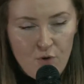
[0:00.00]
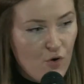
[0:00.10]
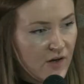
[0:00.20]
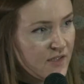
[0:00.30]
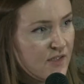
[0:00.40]

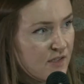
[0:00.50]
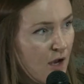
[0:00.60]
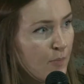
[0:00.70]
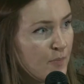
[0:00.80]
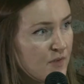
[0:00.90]
progress
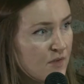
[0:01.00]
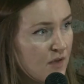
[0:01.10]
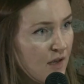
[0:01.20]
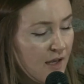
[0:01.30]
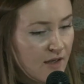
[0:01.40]

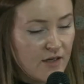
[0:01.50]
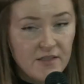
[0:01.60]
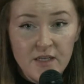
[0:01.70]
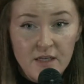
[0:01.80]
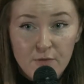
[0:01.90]
stops
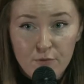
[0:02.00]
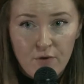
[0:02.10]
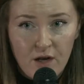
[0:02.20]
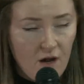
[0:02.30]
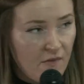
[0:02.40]
kind of
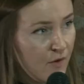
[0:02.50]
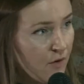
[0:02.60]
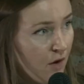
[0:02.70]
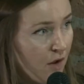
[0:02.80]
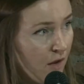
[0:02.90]
delivering on
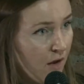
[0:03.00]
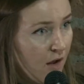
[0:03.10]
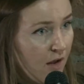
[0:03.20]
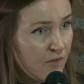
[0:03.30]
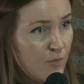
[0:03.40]

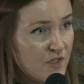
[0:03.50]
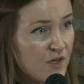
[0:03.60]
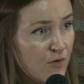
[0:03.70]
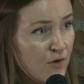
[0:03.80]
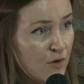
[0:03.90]
the
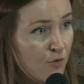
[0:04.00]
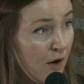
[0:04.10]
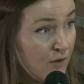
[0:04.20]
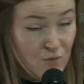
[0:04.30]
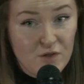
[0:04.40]
material
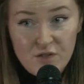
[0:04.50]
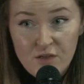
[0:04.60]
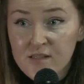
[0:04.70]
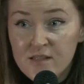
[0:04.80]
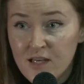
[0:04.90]
grounds, which it
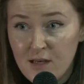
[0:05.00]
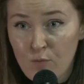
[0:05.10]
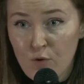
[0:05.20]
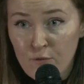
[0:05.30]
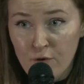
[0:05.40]
doesn't
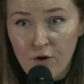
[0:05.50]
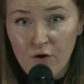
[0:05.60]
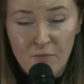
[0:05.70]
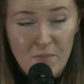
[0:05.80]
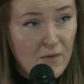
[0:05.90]
anymore for
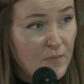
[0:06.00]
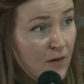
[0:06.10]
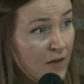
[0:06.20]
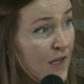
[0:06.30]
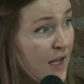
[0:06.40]
younger
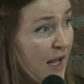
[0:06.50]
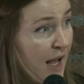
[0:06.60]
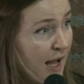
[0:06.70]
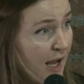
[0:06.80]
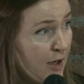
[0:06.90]
people,
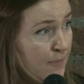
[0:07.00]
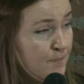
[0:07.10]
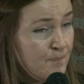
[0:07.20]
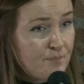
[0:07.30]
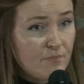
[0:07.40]

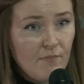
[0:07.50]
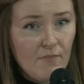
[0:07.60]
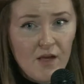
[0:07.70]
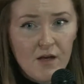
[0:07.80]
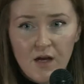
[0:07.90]

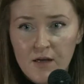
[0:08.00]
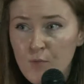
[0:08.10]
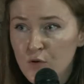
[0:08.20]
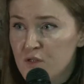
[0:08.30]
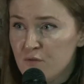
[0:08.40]

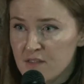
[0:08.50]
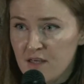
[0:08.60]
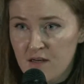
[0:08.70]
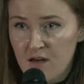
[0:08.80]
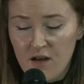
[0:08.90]
most of us
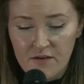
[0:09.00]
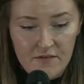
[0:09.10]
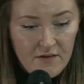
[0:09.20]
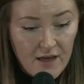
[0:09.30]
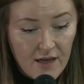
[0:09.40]

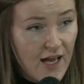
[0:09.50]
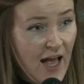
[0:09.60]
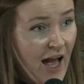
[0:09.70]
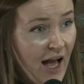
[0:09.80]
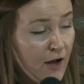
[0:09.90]
cannot
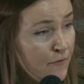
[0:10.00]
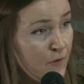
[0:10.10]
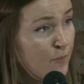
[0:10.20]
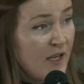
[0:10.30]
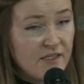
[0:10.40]
have
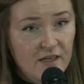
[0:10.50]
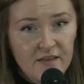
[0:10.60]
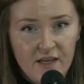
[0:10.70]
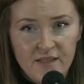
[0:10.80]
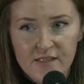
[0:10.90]
the
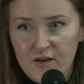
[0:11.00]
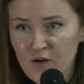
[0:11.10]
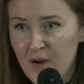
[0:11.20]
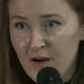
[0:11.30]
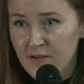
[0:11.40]
basic things that
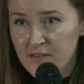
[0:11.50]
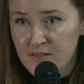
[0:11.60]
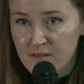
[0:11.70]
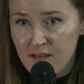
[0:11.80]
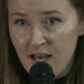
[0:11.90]
our
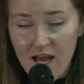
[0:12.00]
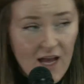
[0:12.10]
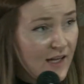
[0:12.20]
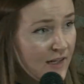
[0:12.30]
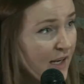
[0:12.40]
parents
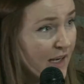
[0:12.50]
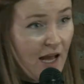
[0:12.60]
had,